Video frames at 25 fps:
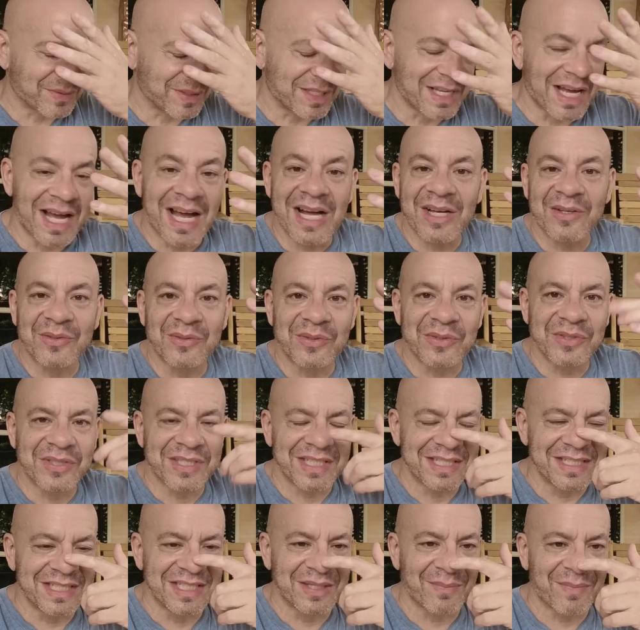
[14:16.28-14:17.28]

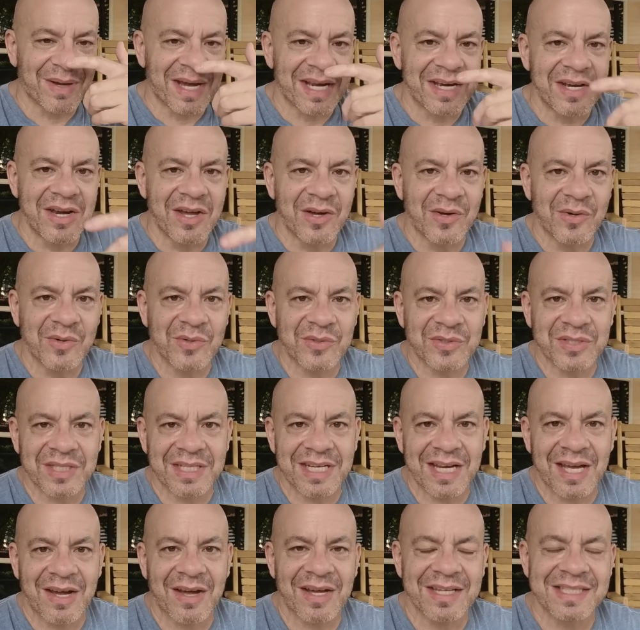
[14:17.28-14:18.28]
goggles into my nose,
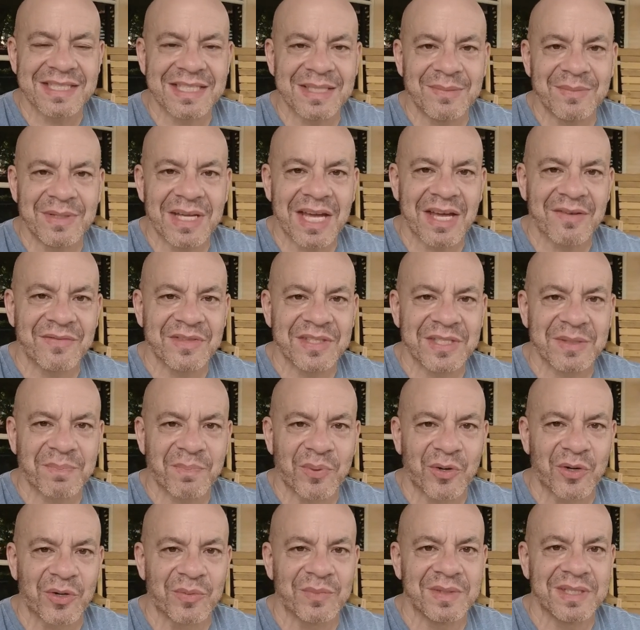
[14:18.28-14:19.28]
and now I seem to have this
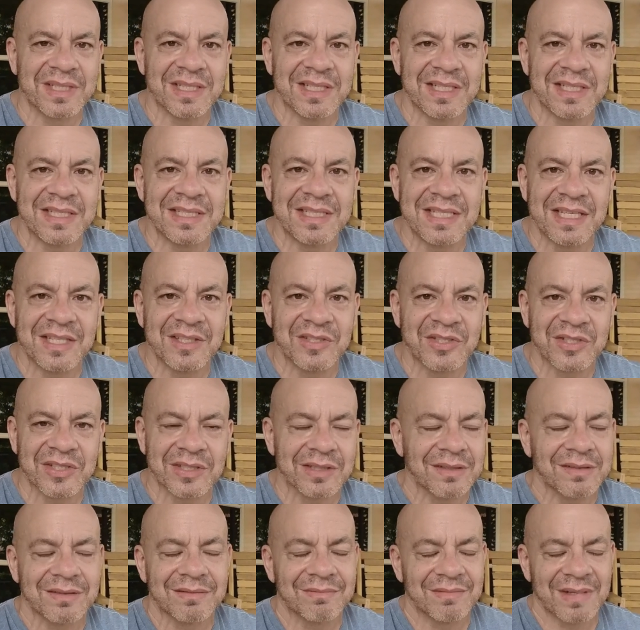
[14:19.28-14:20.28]
permanent
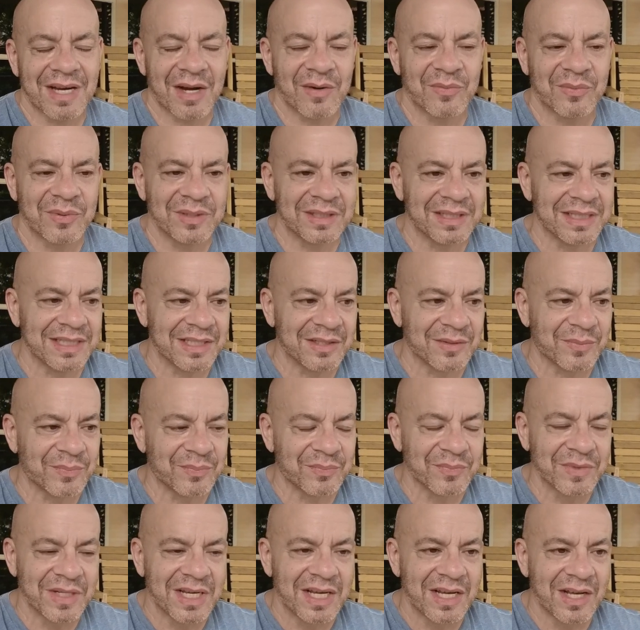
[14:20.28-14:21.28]
indention. Not really, it'll
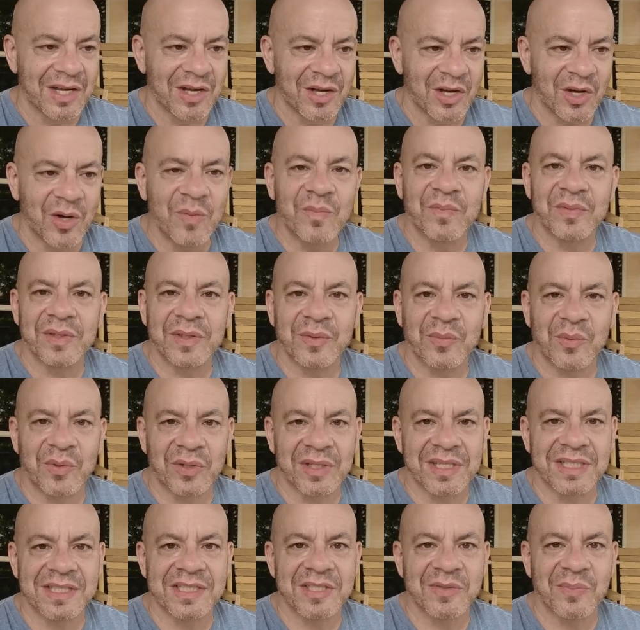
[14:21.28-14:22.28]
hopefully
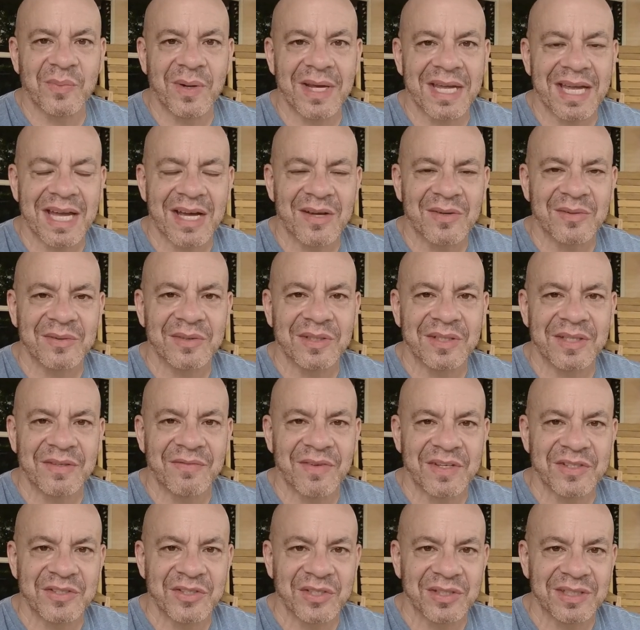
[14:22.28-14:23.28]
work its way out
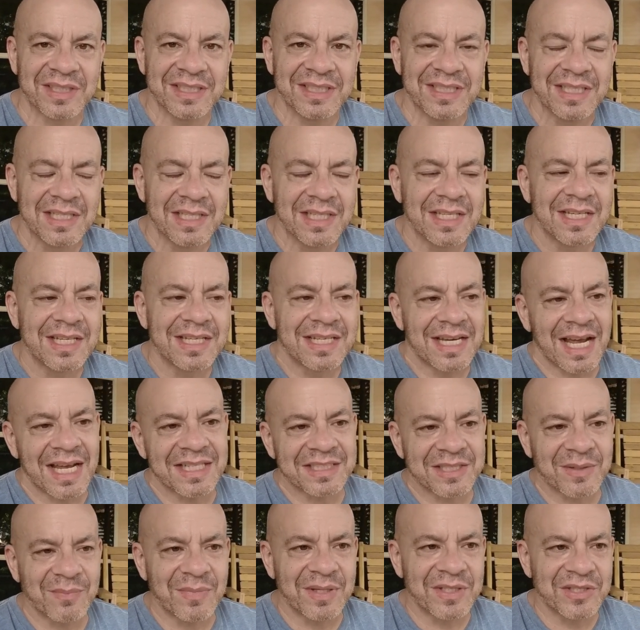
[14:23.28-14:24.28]
eventually.
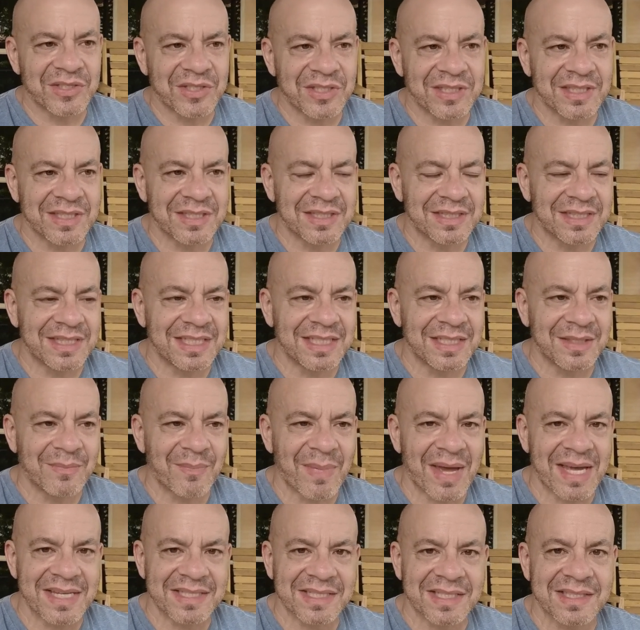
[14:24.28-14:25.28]
Not to mention the
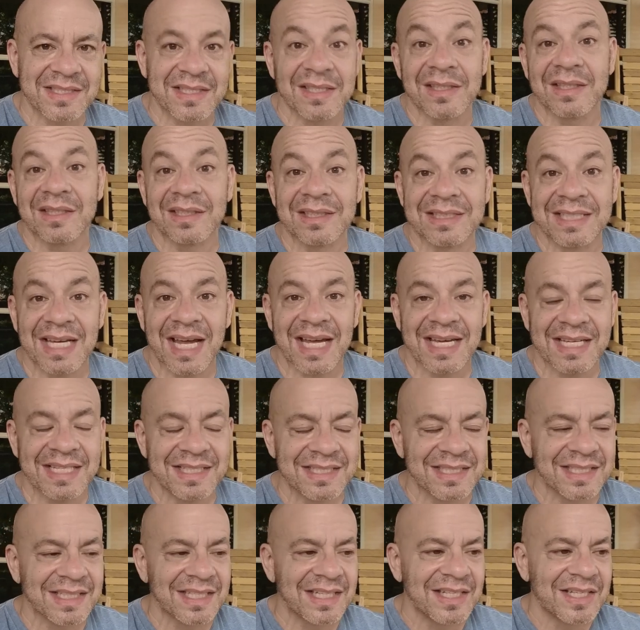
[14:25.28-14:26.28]
mask is a little
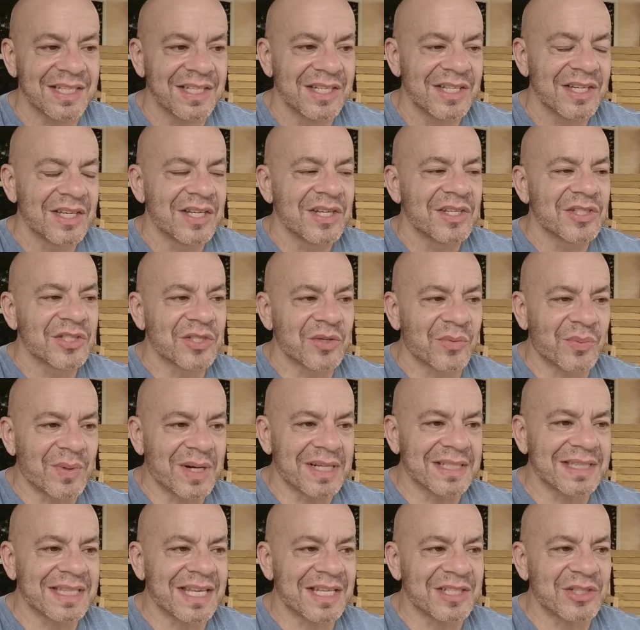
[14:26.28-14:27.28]
tight. So
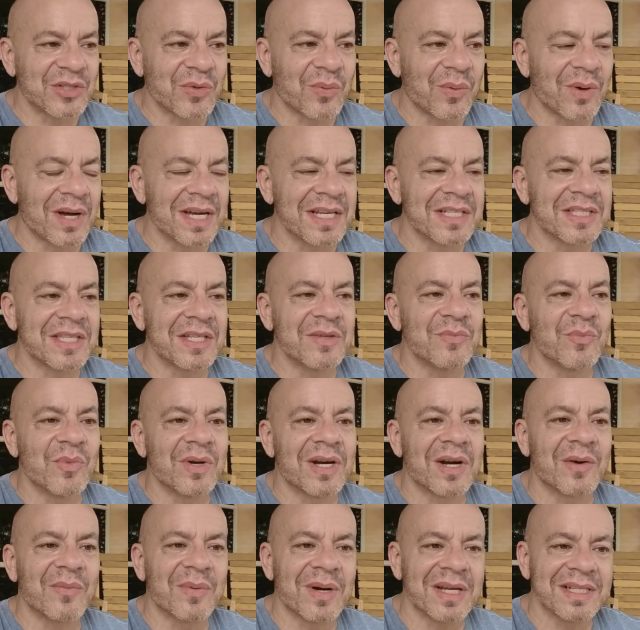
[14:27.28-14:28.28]
wrecked that twice, and
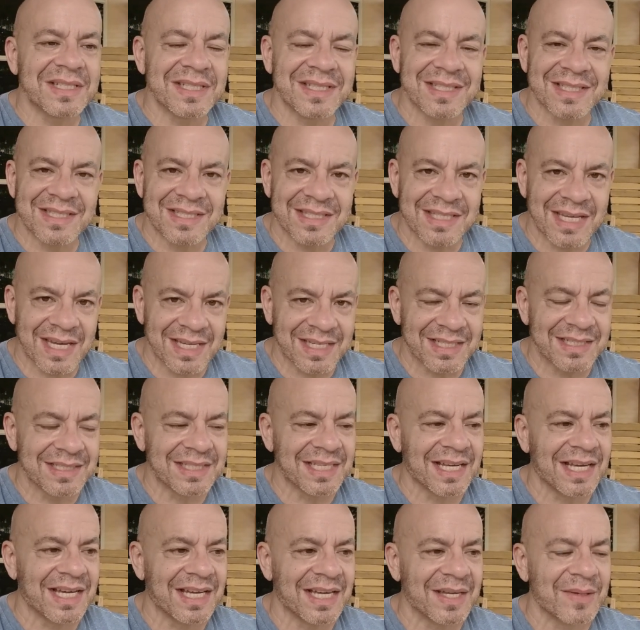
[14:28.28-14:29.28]
when I wrecked it the second
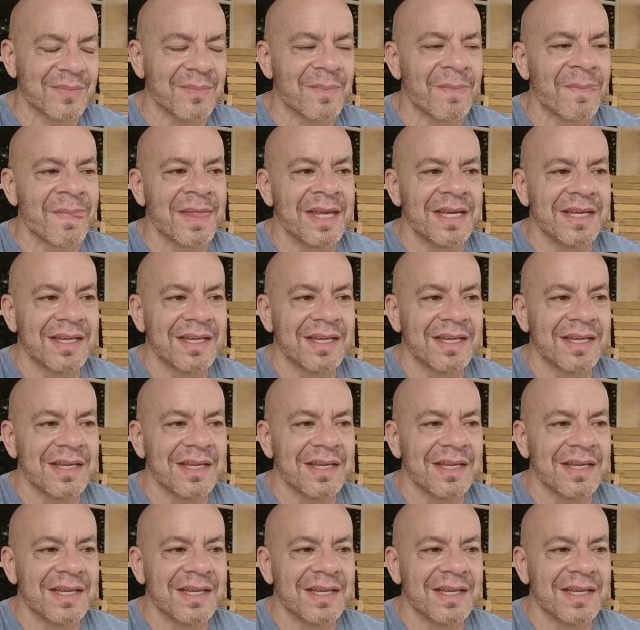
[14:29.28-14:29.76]
time,